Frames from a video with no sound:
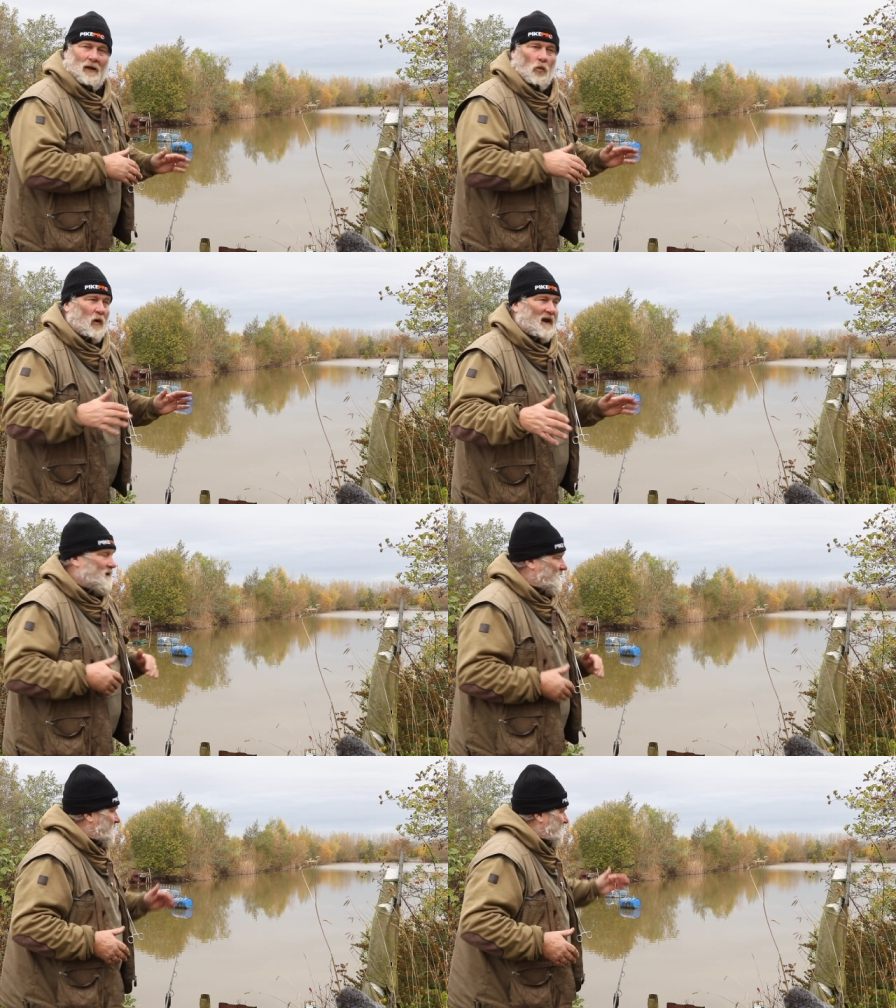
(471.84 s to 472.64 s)
when
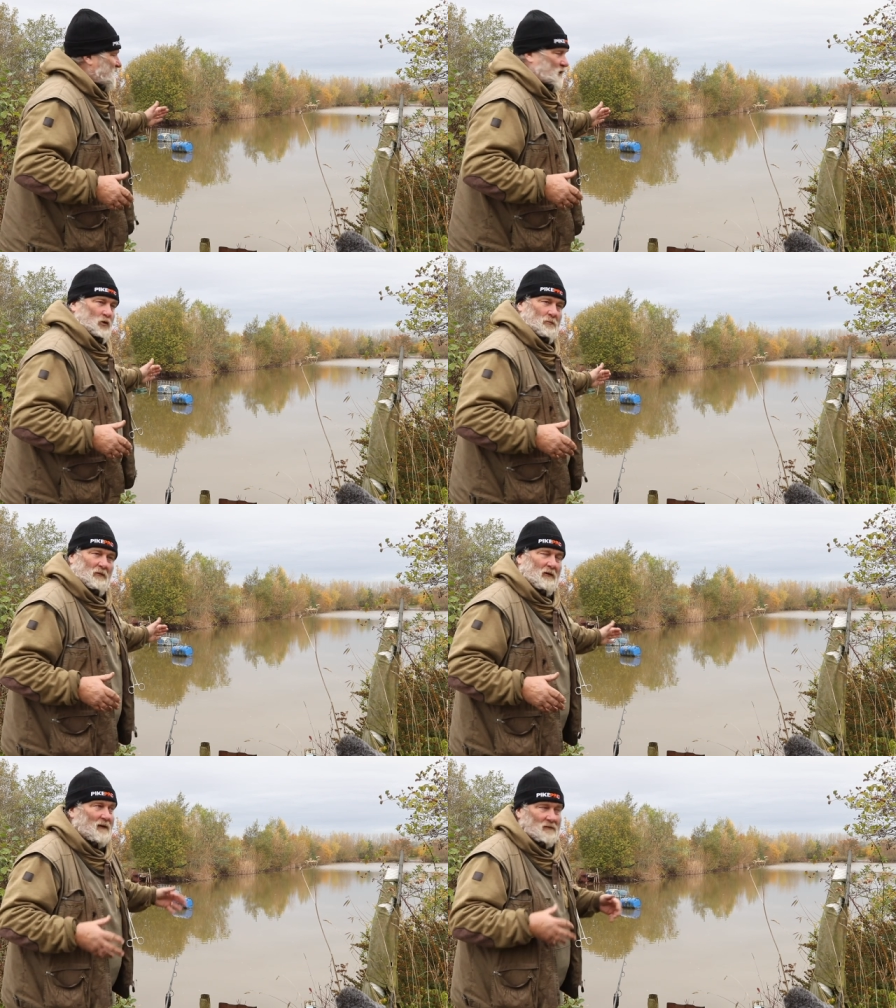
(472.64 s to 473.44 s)
you could be
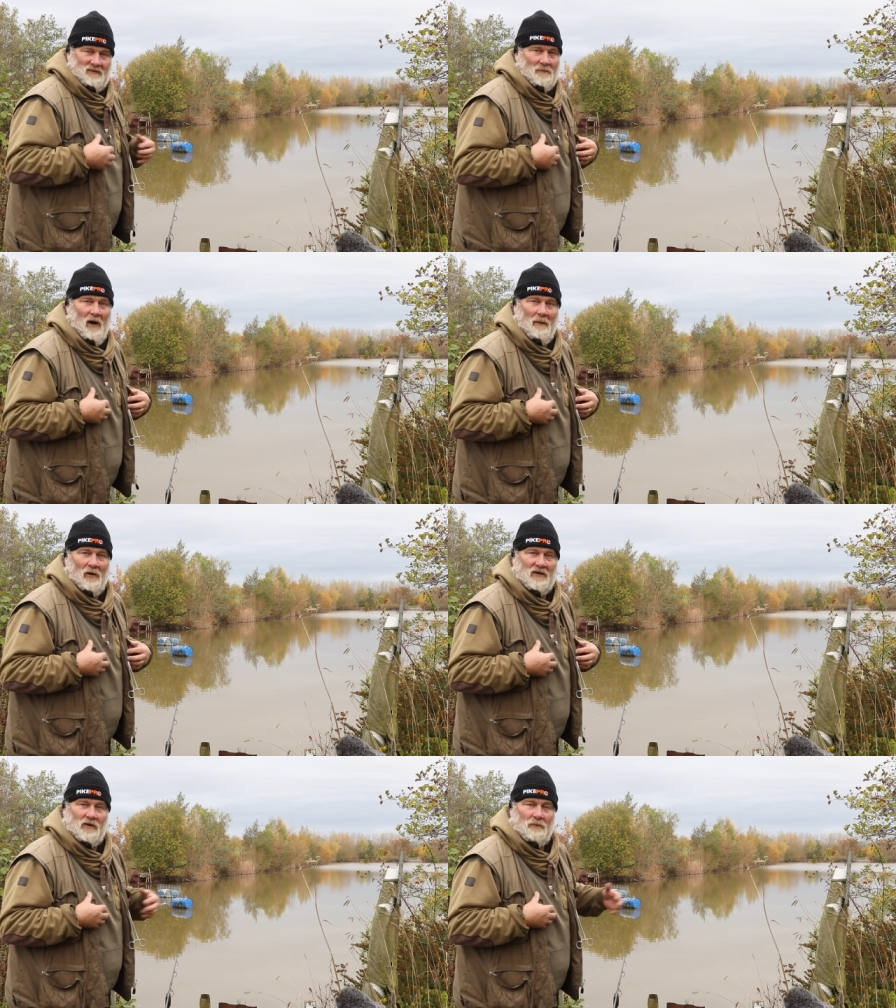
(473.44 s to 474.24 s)
reeling, to my
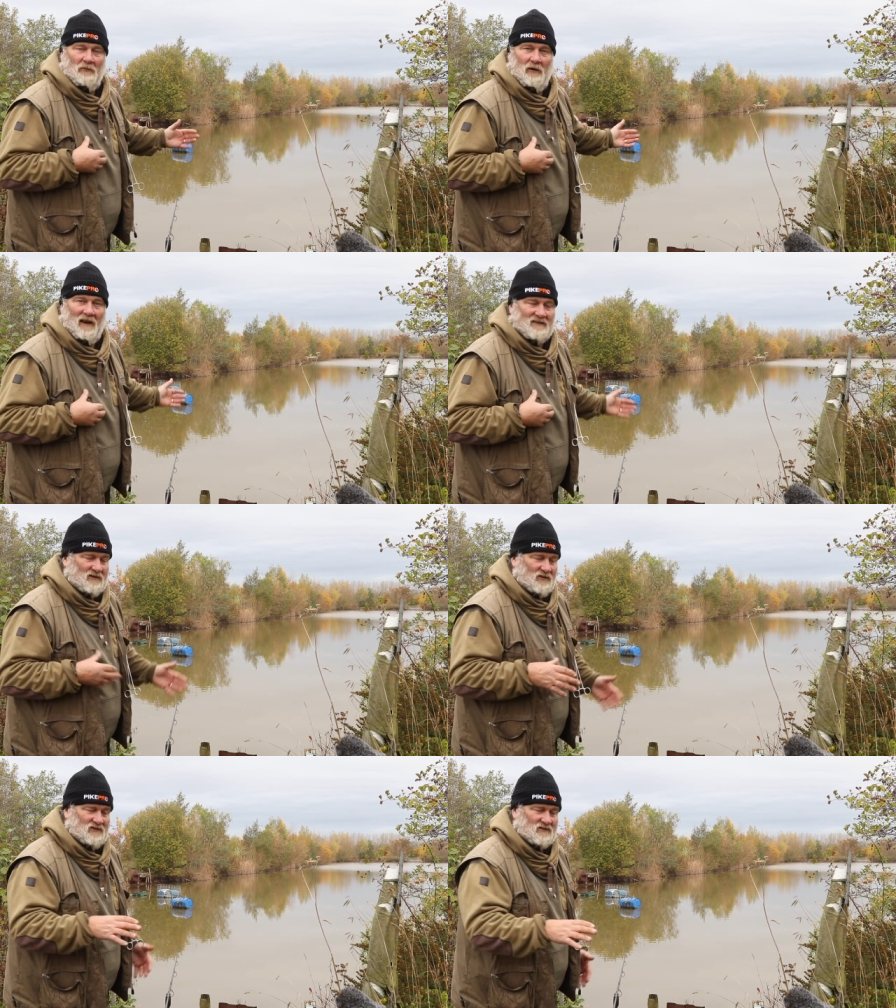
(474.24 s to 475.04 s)
mind, you could be reeling it
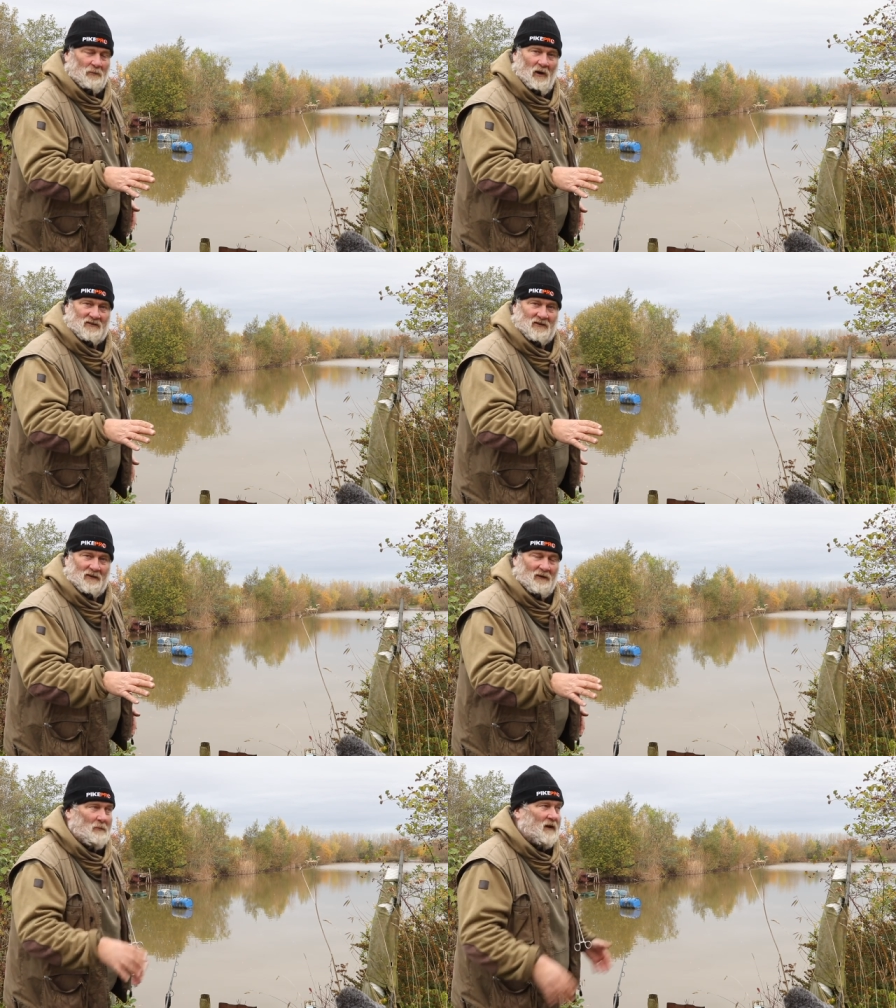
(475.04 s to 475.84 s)
in. Just as the pike's going to
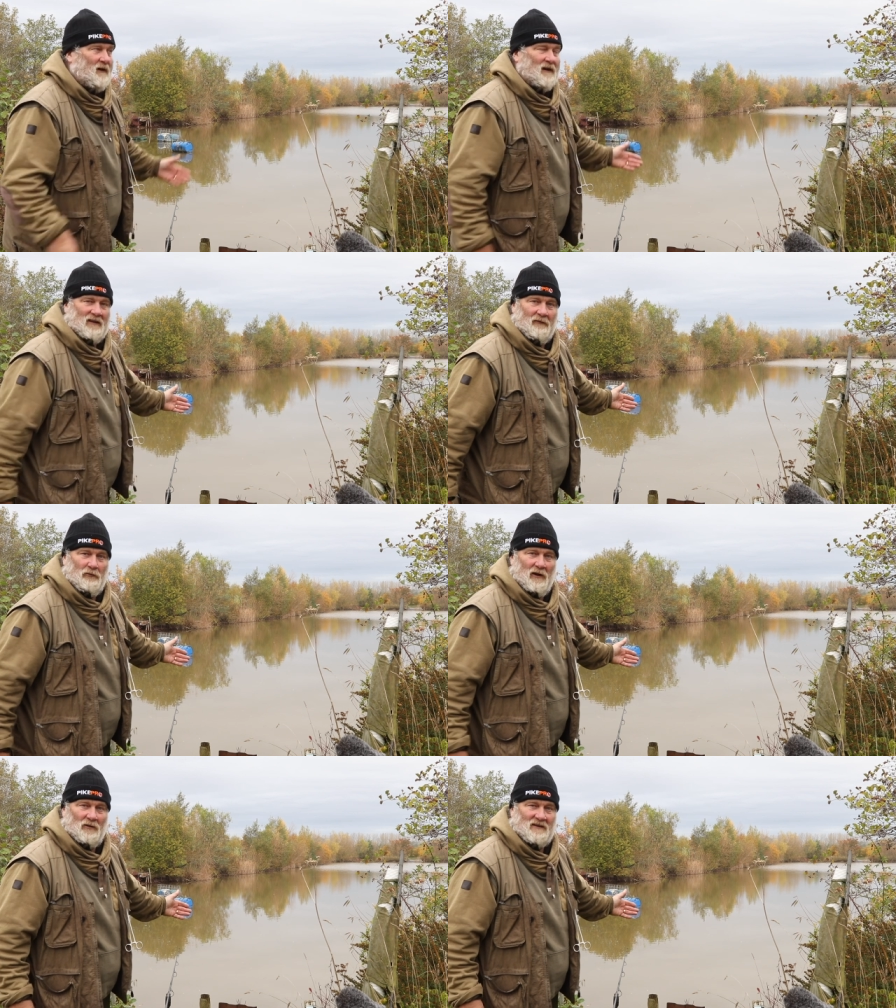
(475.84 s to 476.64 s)
grab it, you've
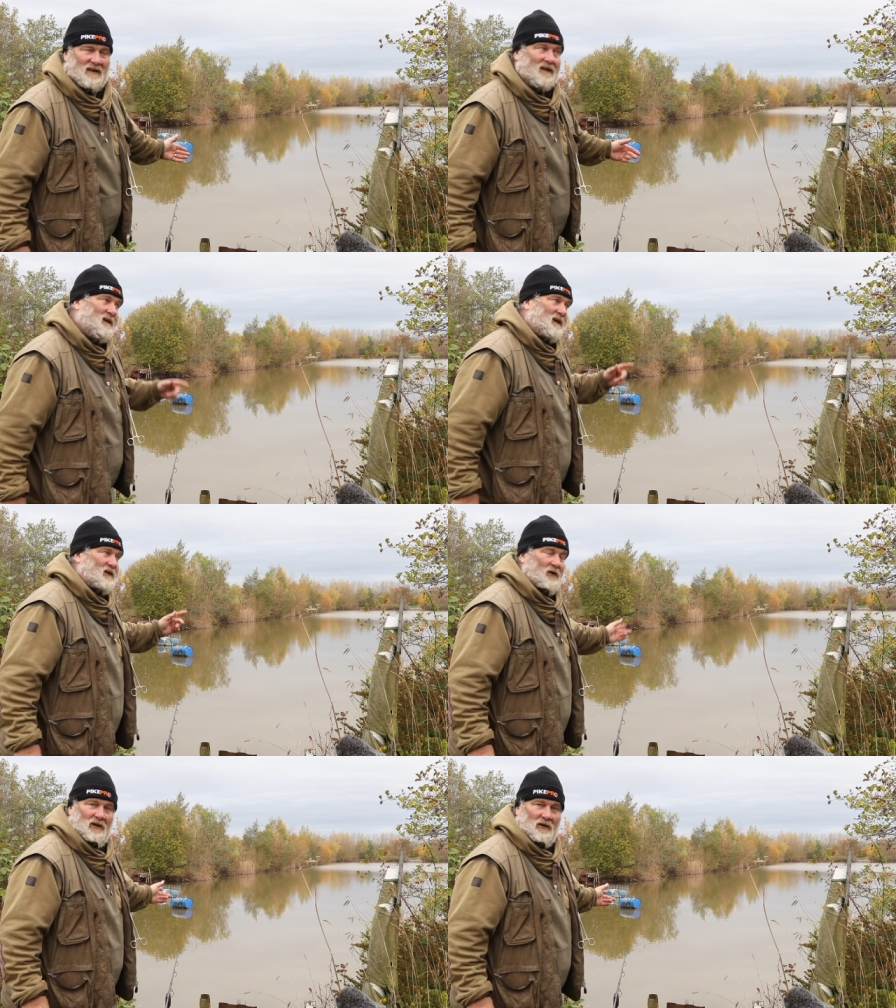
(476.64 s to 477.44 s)
reeled it in.
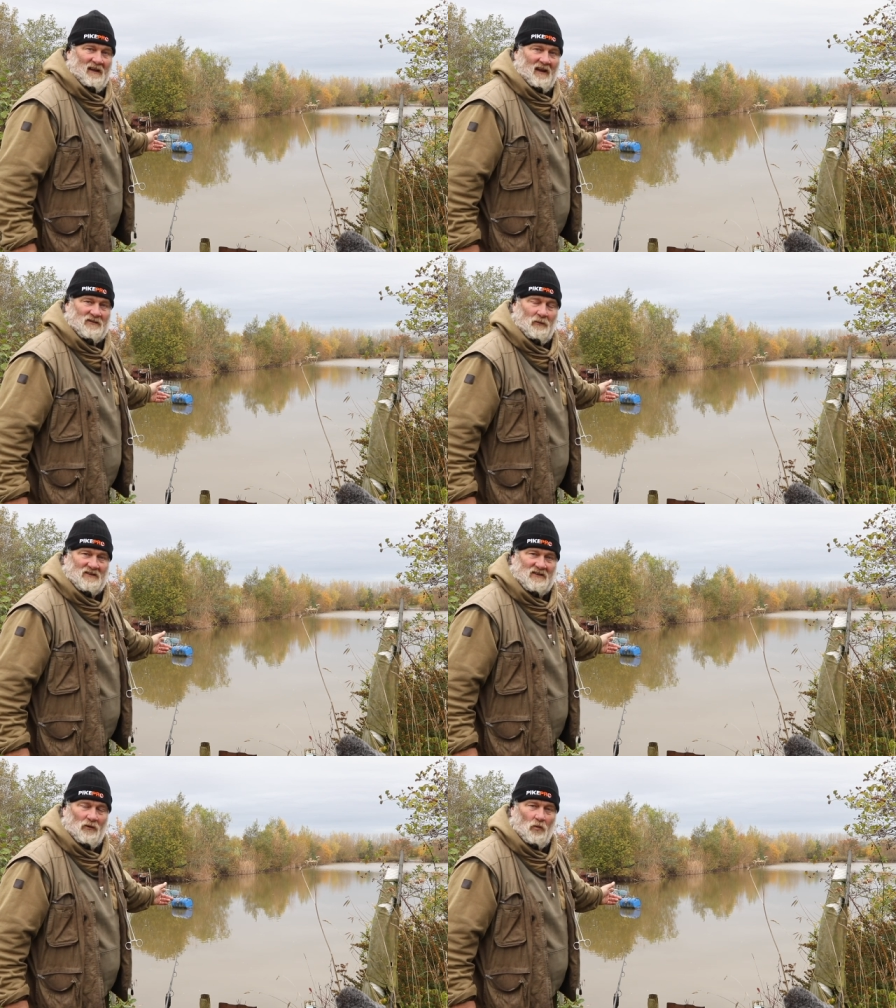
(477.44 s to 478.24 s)
You're only going to catch it when
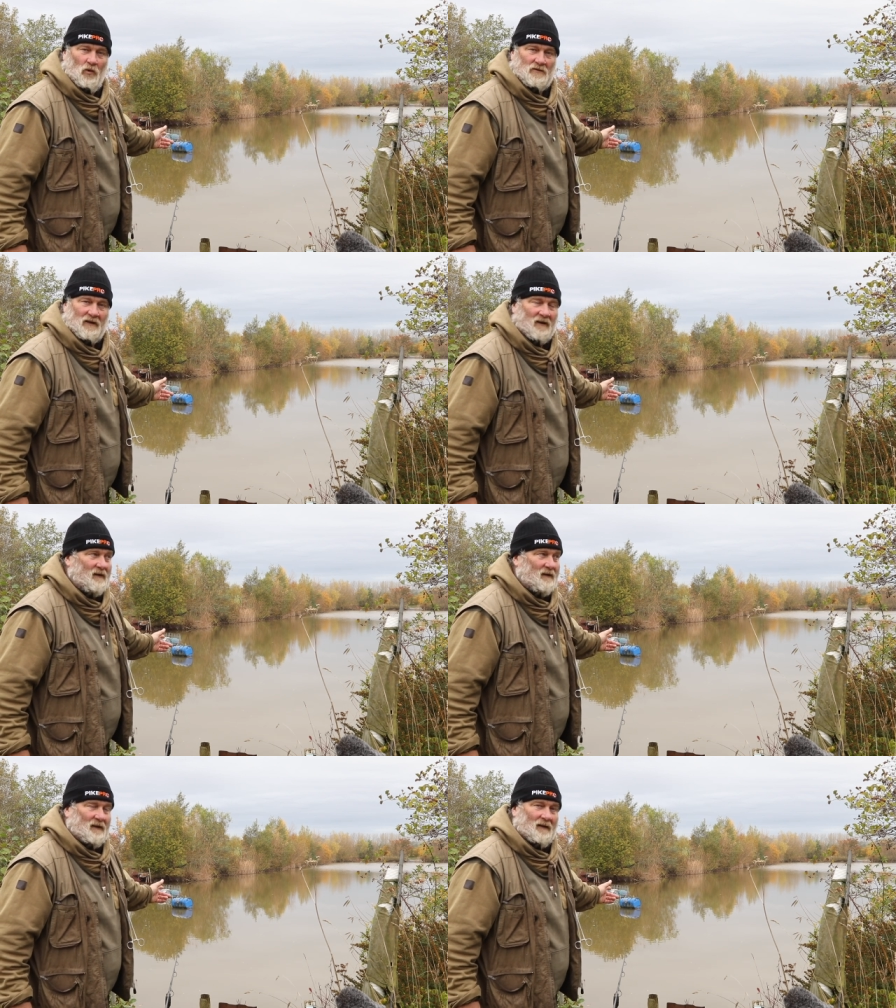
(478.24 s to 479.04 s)
it's in the water.
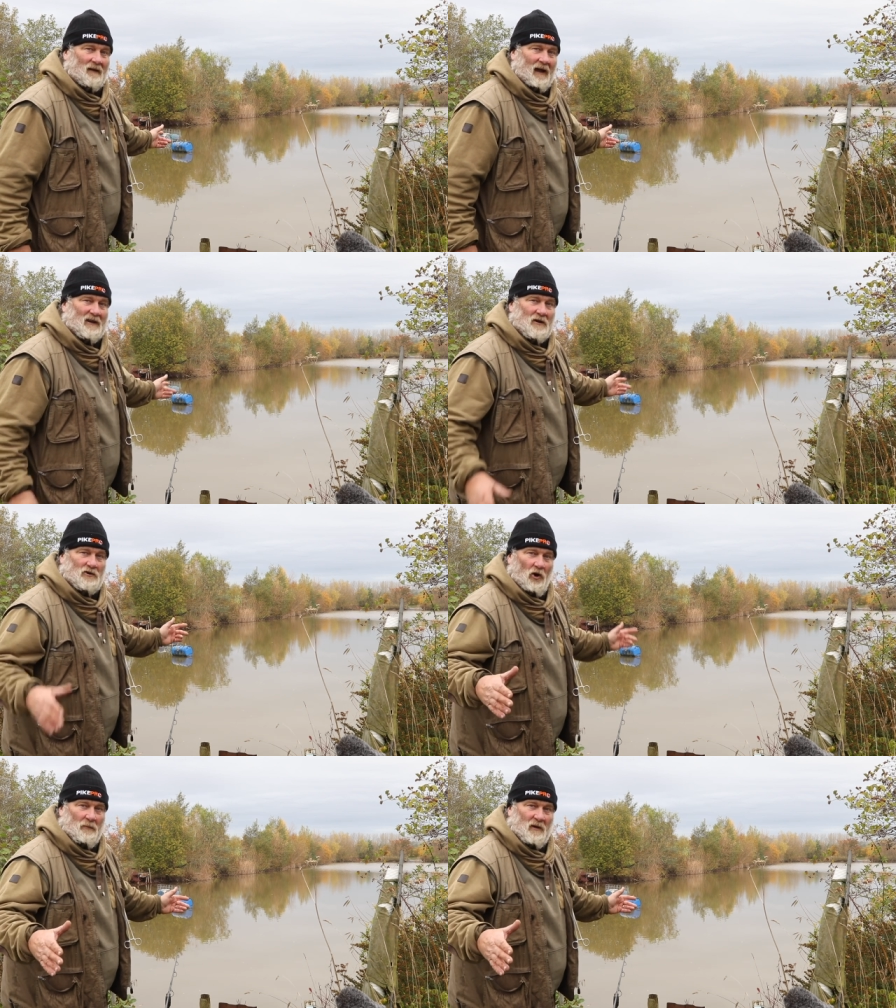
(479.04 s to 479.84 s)
And you've
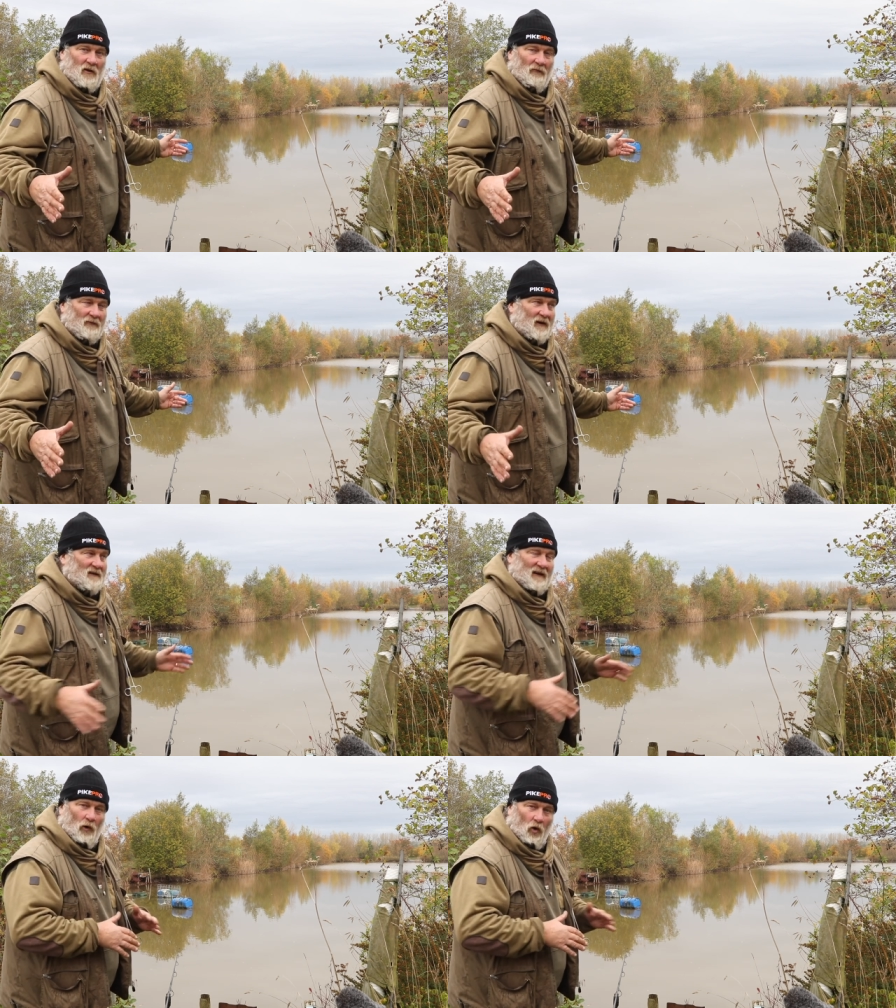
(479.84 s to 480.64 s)
got to be
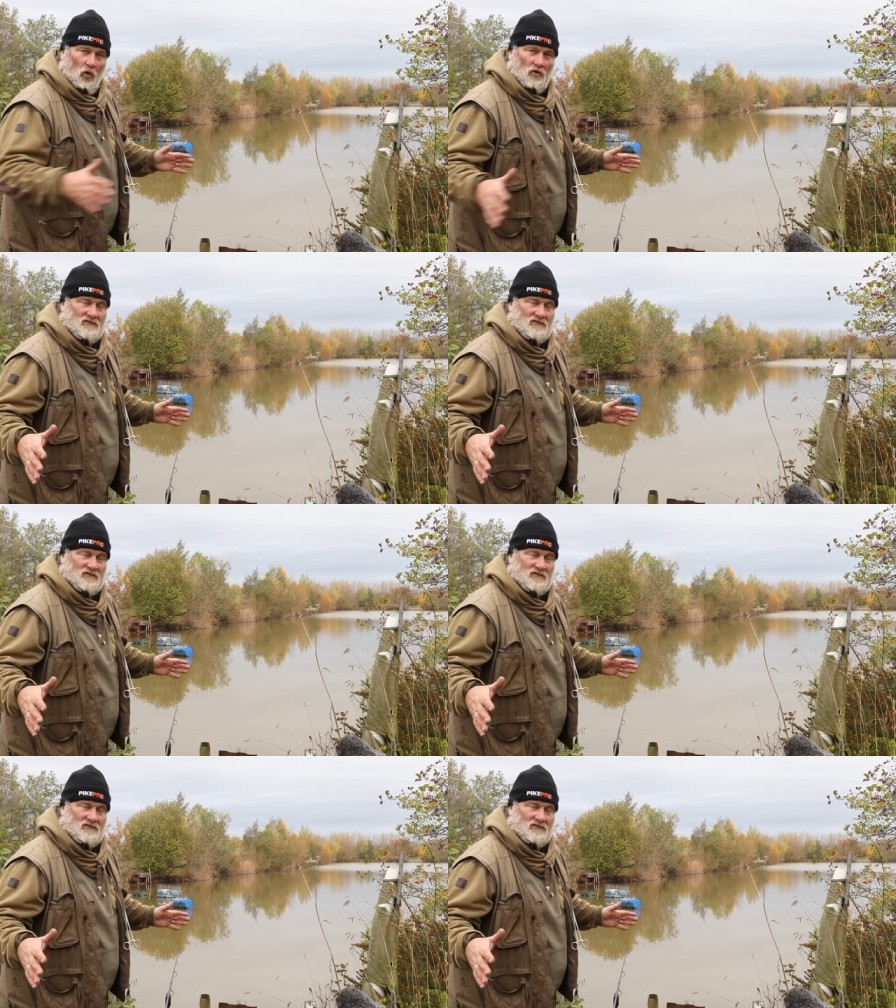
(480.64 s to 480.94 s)
confident at all